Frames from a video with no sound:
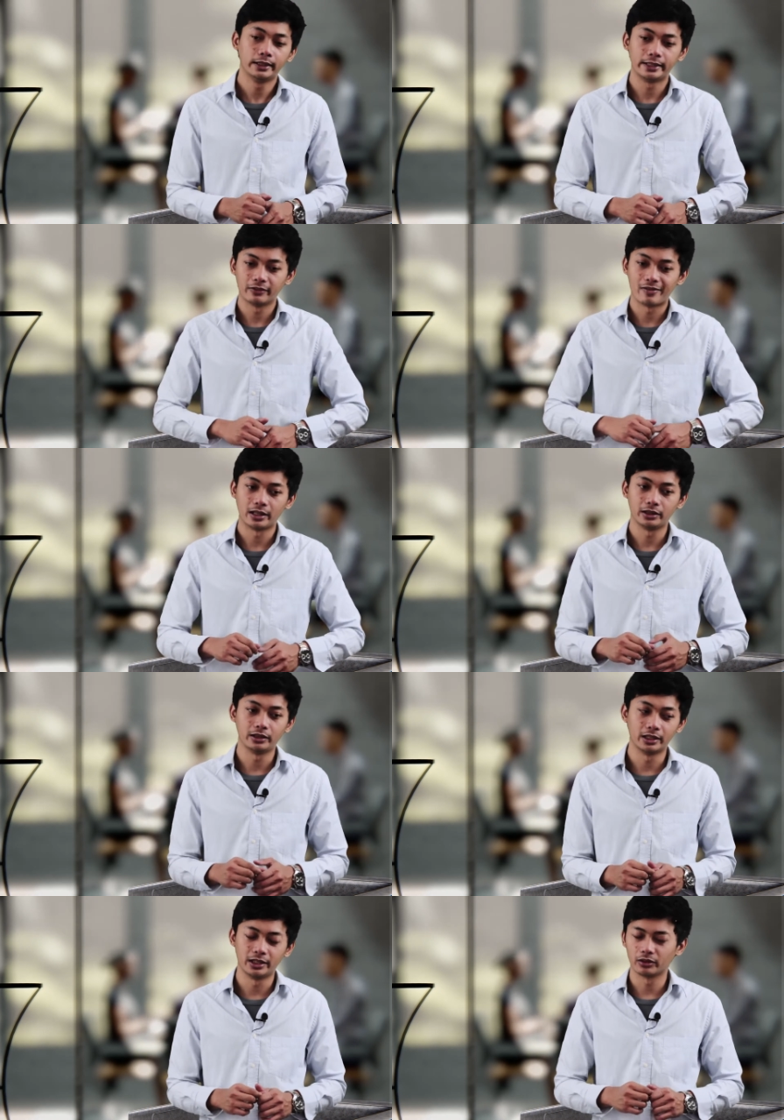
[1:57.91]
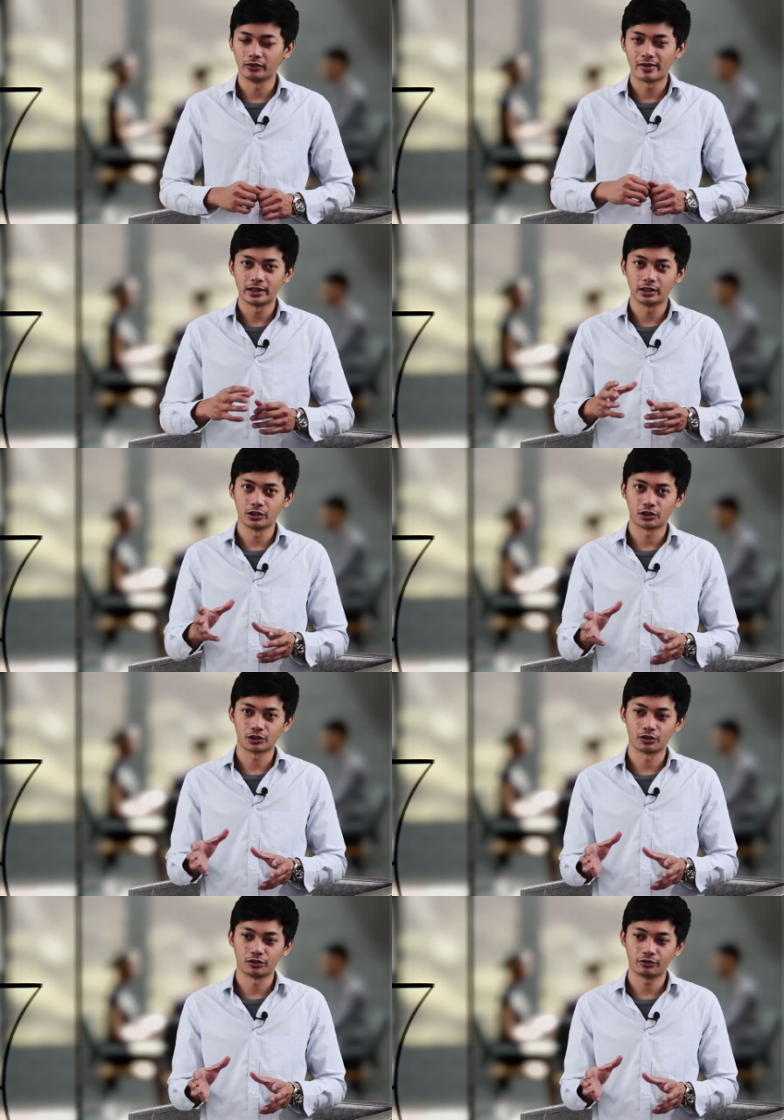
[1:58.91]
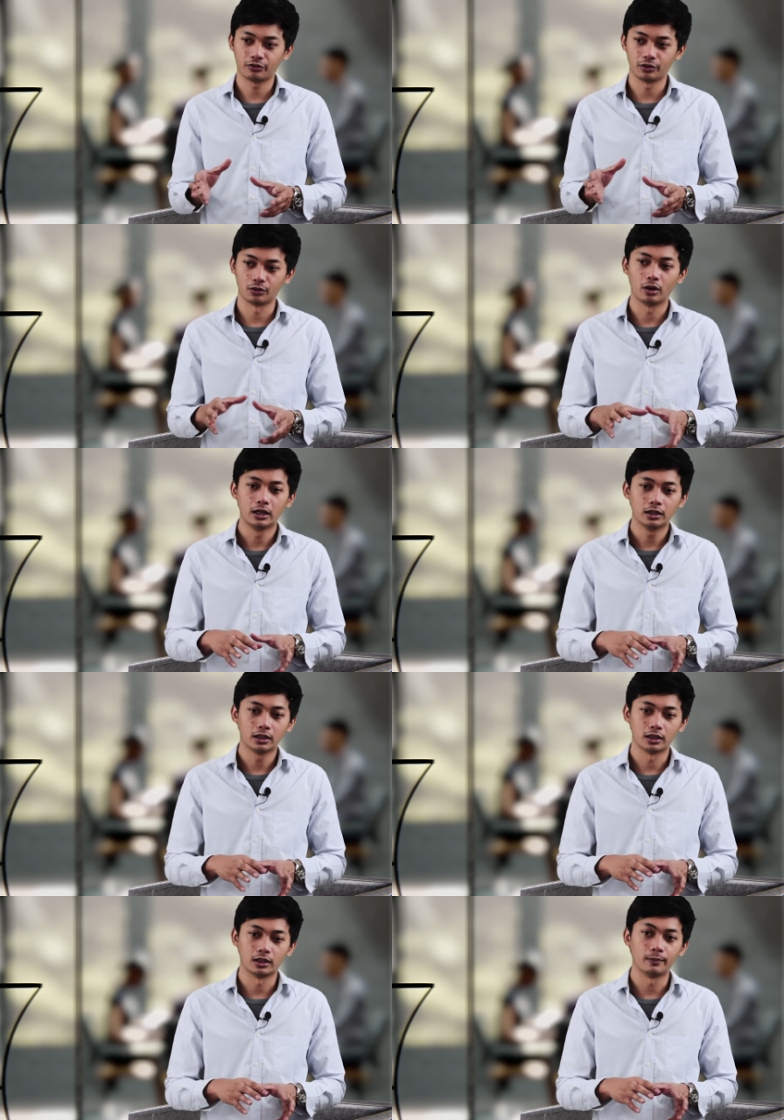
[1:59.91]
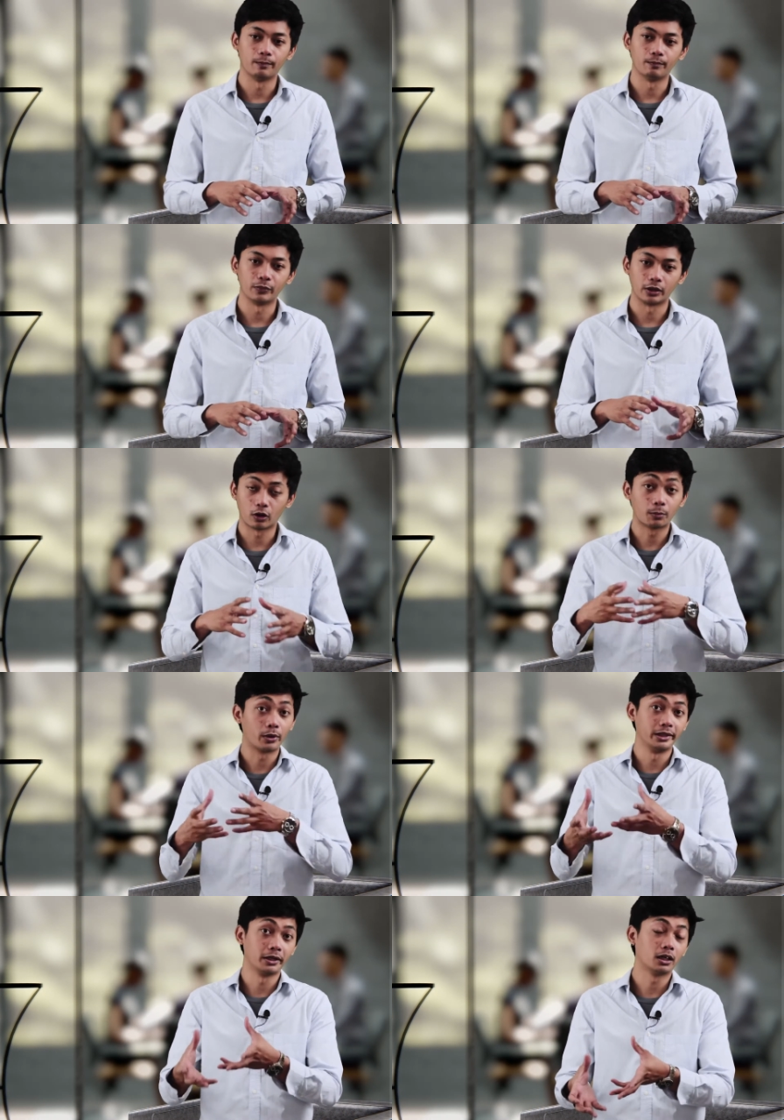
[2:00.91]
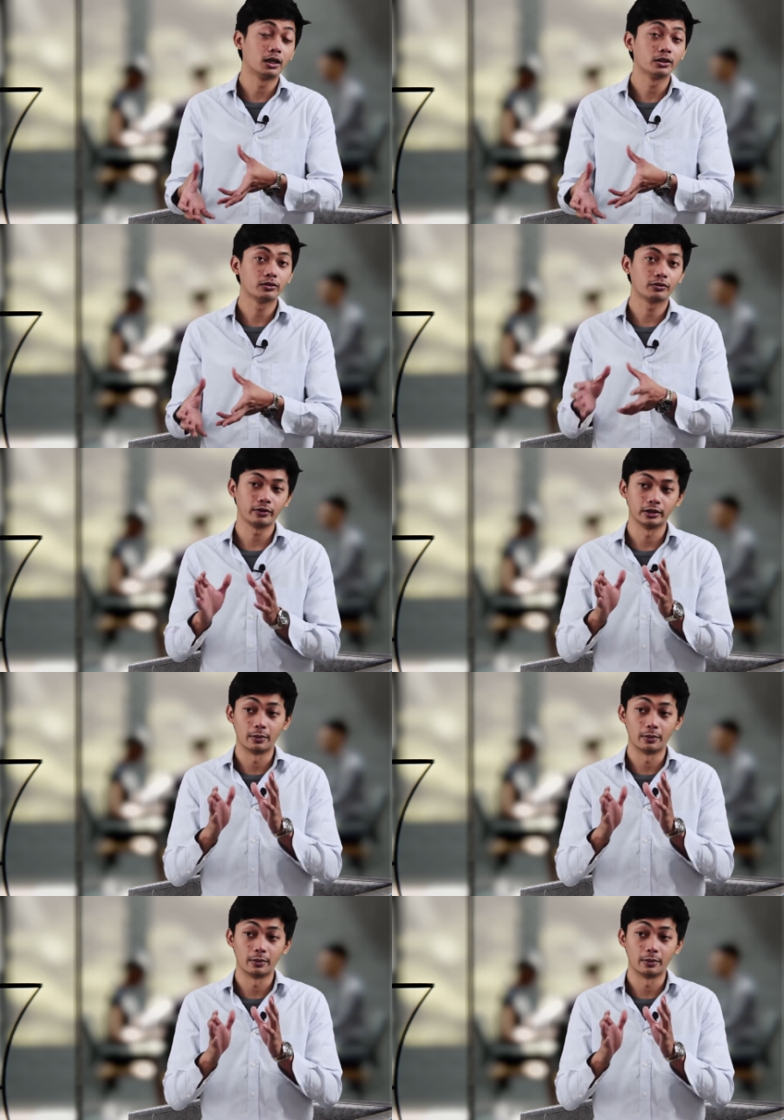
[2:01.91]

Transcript: The disadvantage of incorporating us in